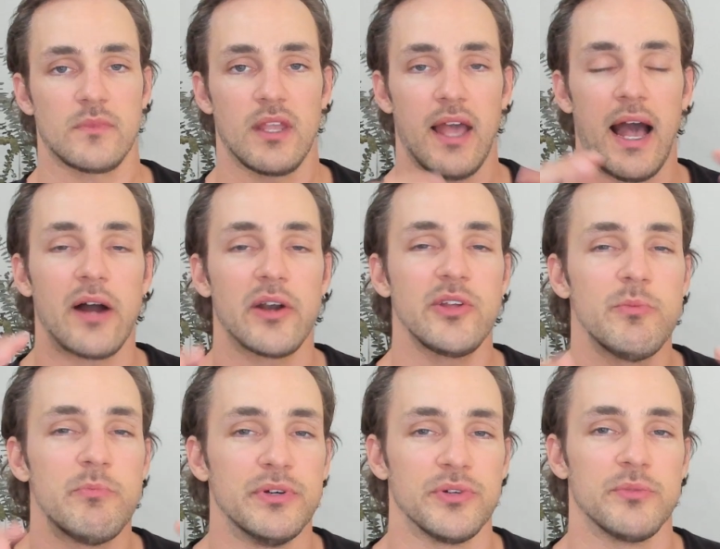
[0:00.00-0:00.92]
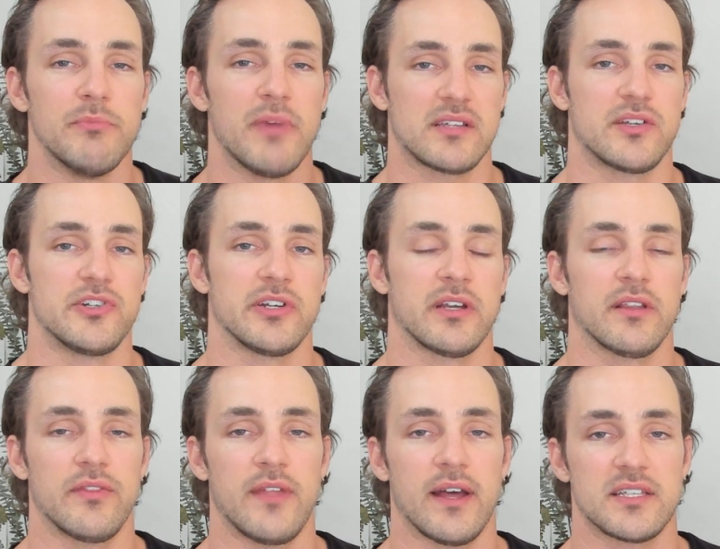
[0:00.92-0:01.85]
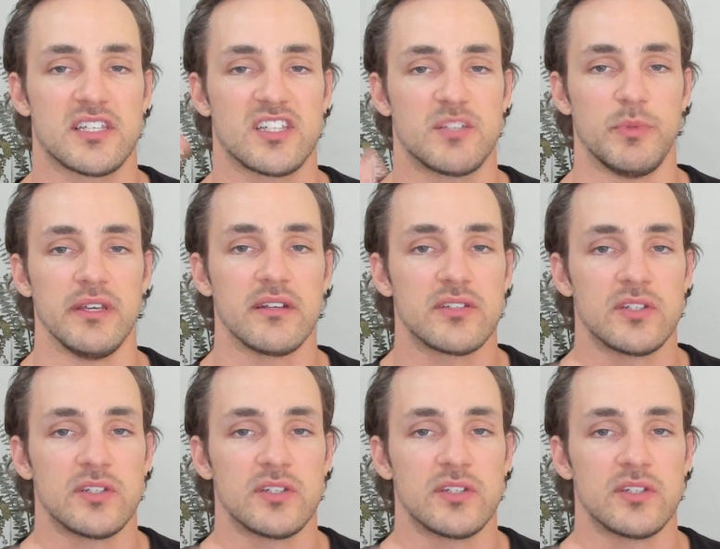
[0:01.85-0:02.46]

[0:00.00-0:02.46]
How do you build messaging that speaks